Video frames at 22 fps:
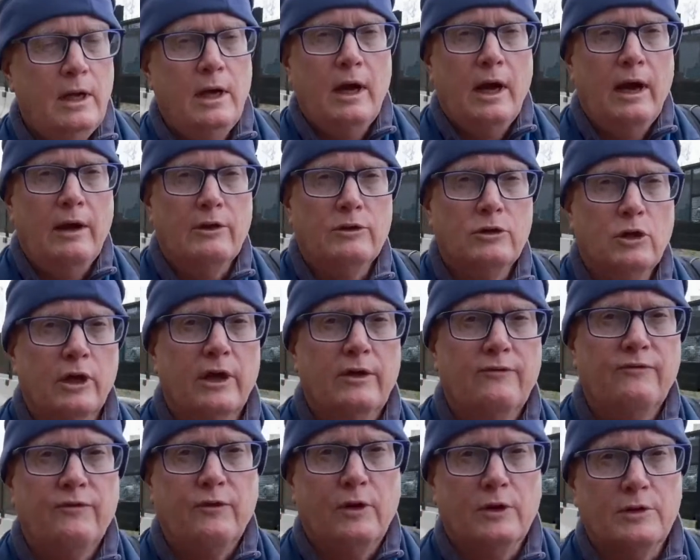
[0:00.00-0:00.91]
I was looking
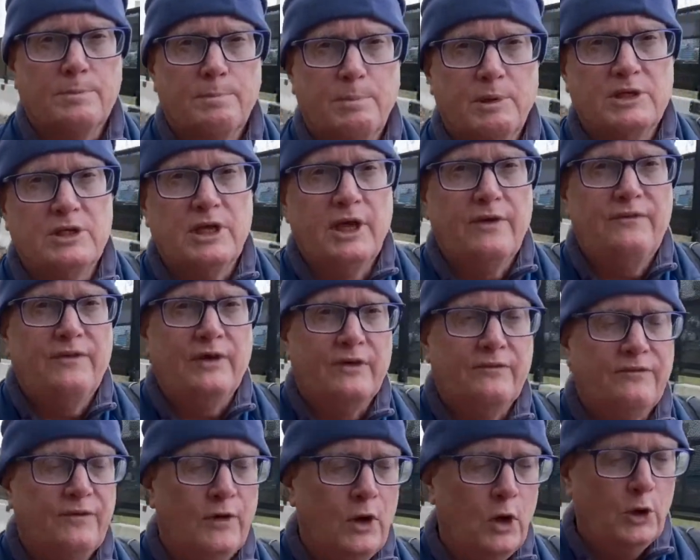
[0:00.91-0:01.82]
for a specific
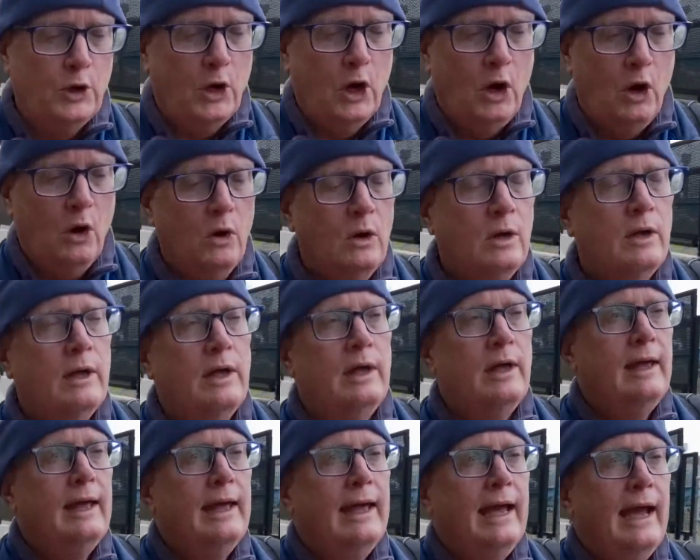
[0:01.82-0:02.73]
photo
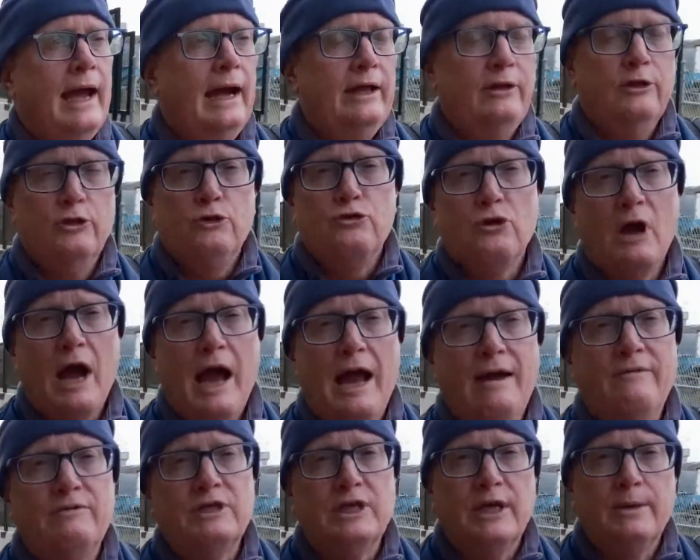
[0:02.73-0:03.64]
and the
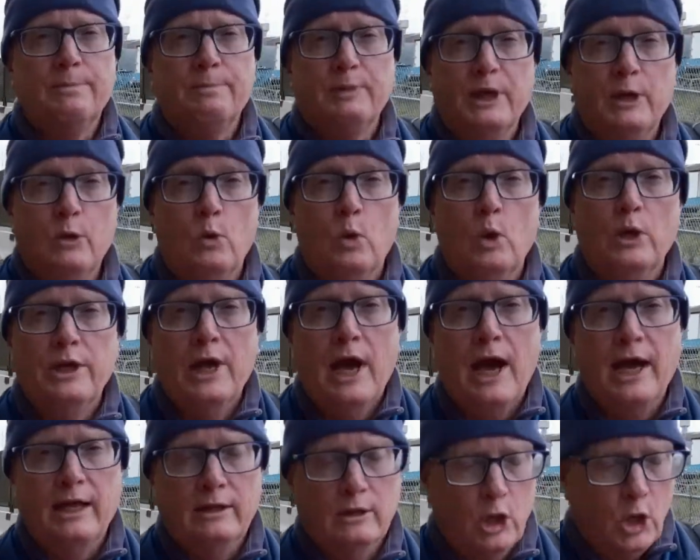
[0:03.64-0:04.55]
drive simply would
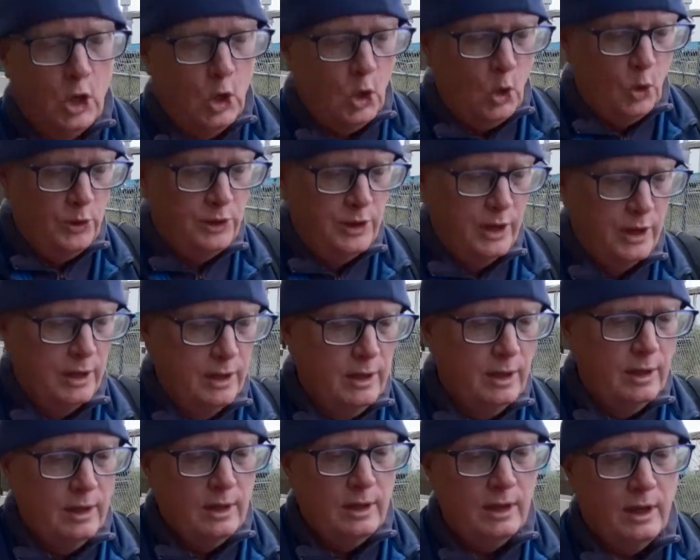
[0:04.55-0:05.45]
not load
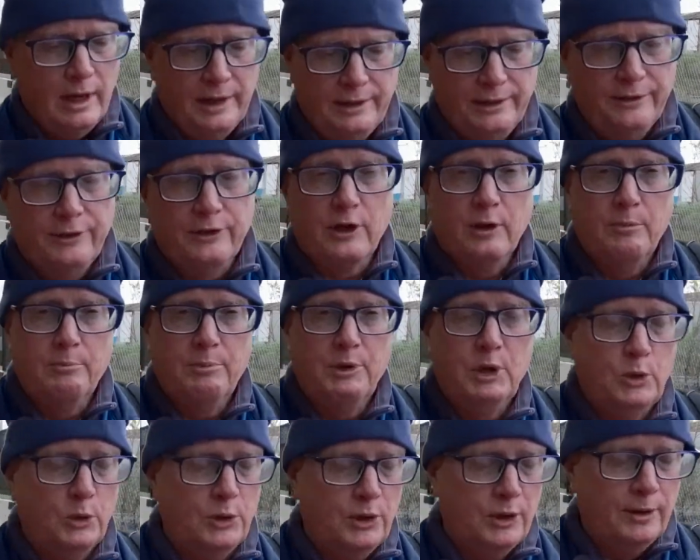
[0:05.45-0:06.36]
onto the
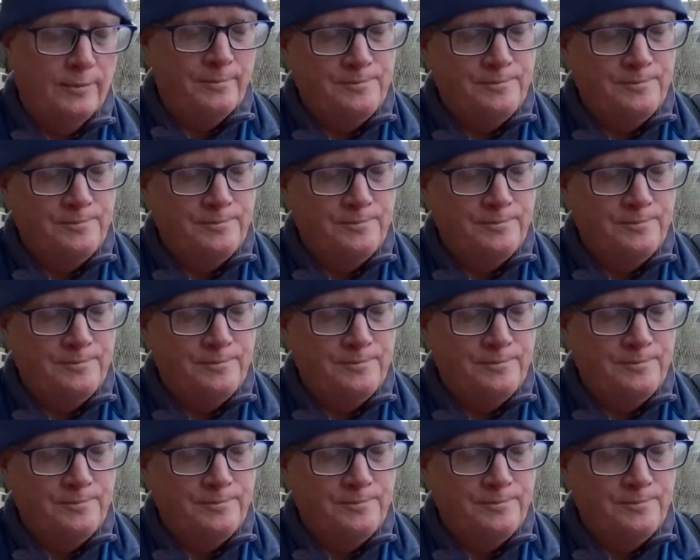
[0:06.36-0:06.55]
computer.